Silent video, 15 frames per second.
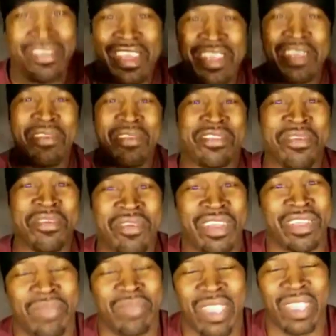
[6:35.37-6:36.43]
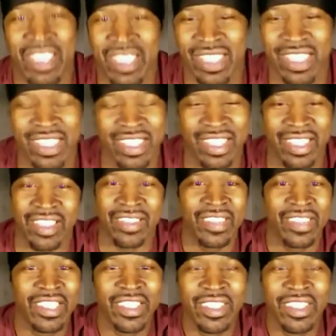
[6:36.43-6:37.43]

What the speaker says: what are you doing, man?